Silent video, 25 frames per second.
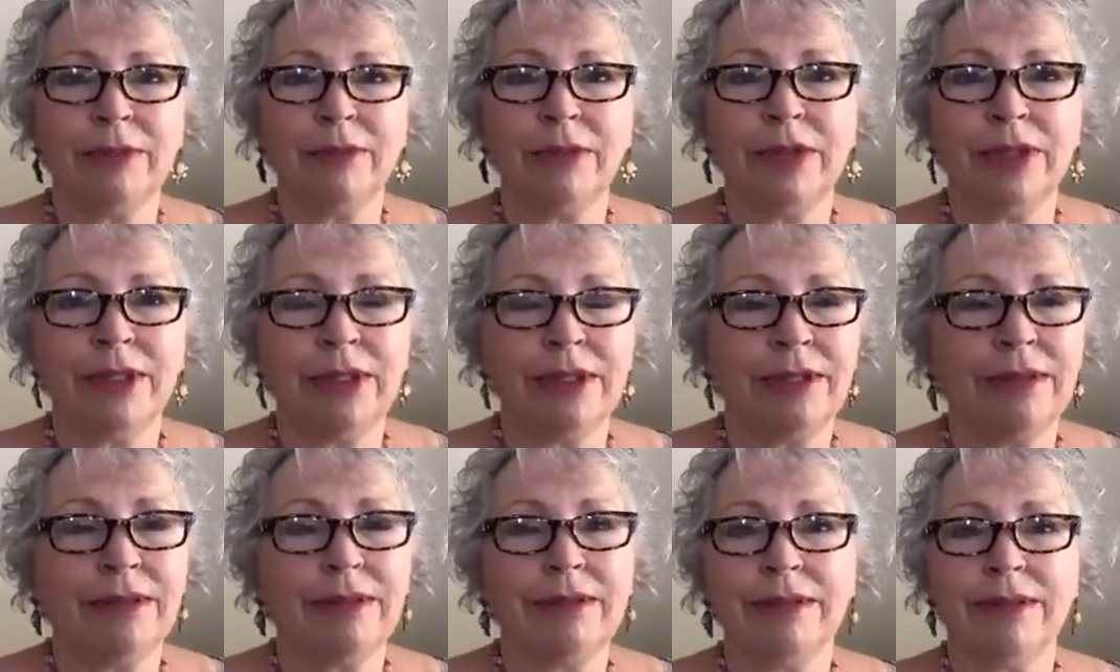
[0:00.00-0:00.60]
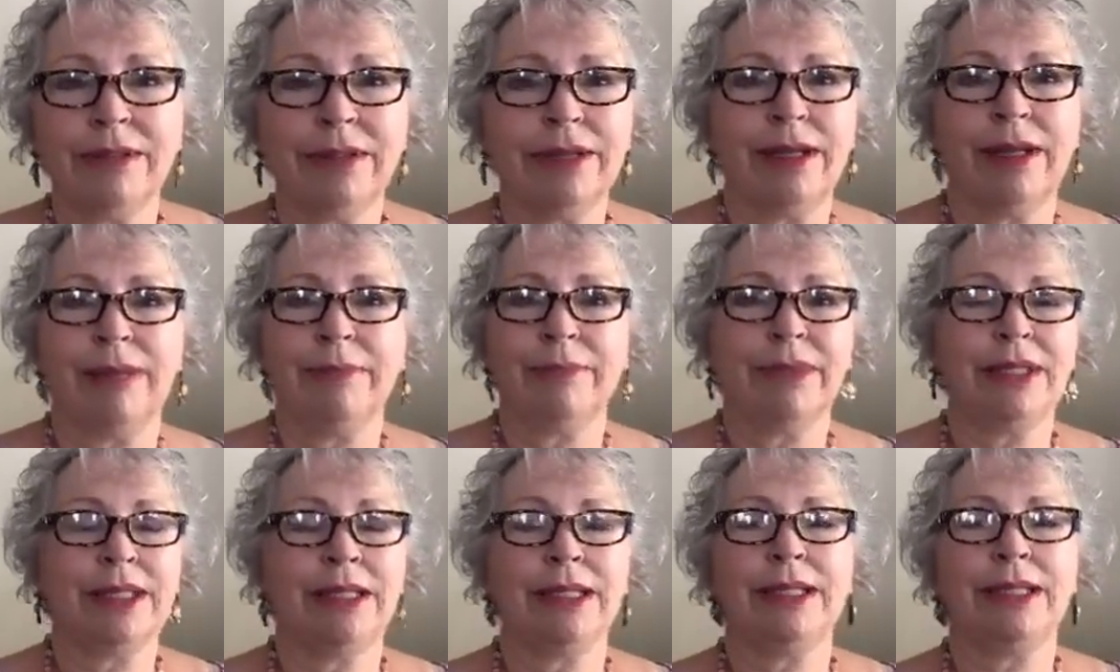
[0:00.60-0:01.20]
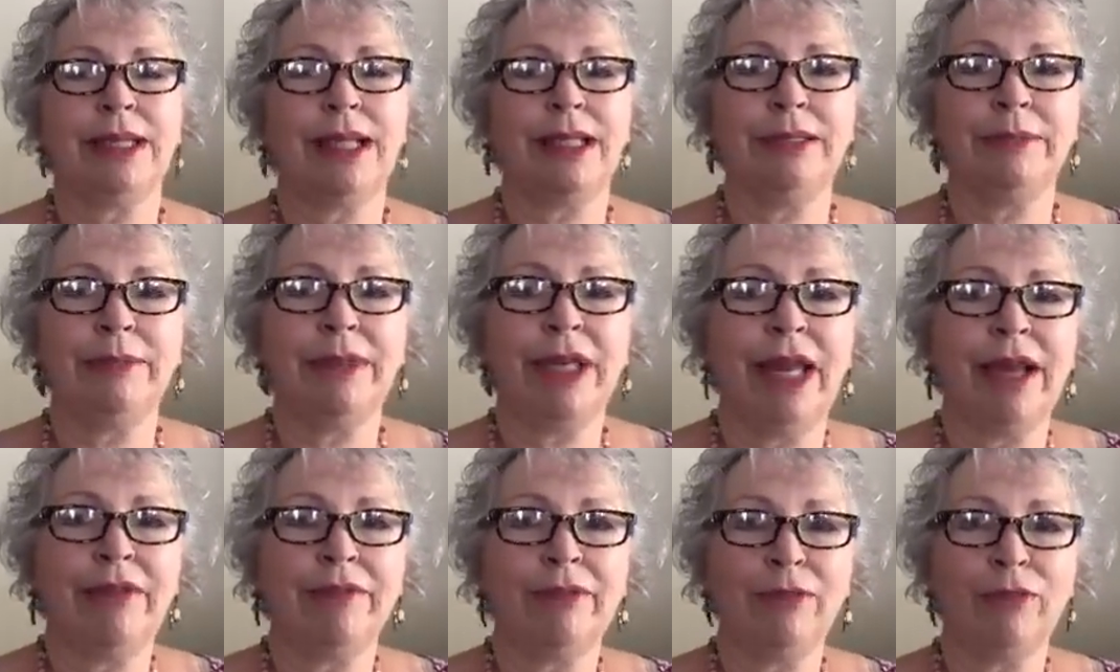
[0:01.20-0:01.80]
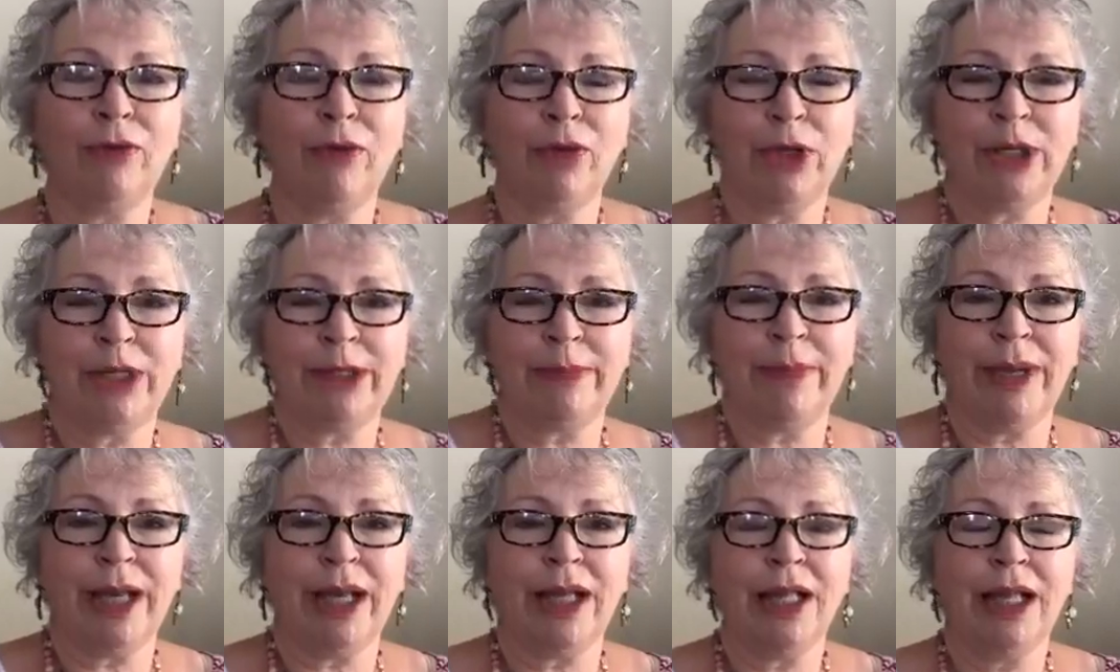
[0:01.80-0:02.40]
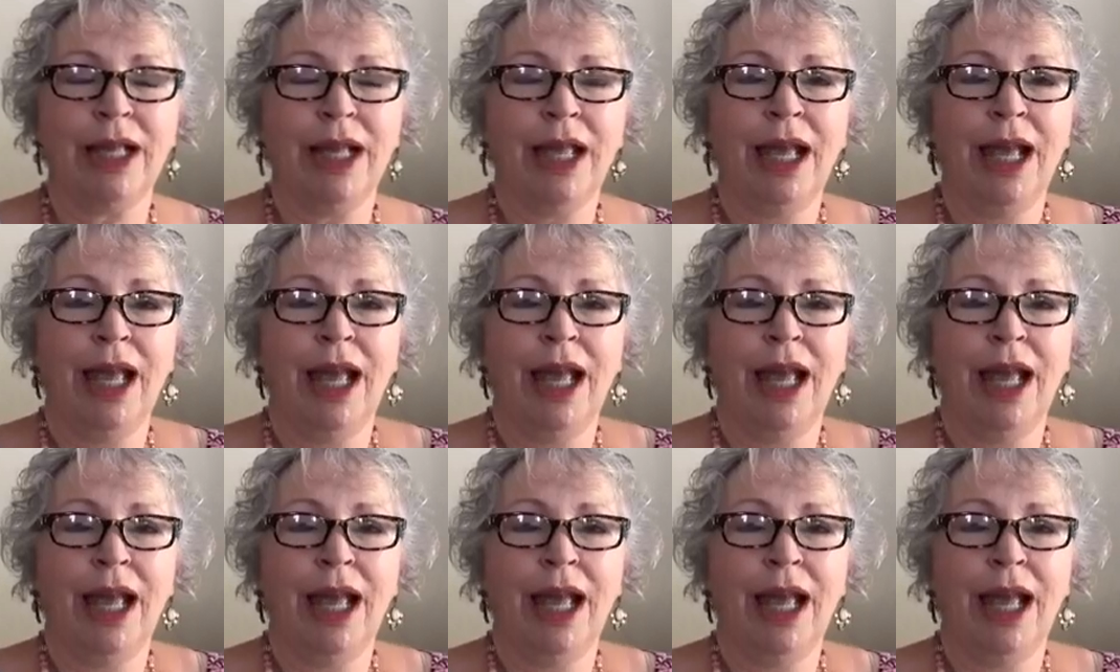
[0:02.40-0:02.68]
I'm just telling me I have a voicemail.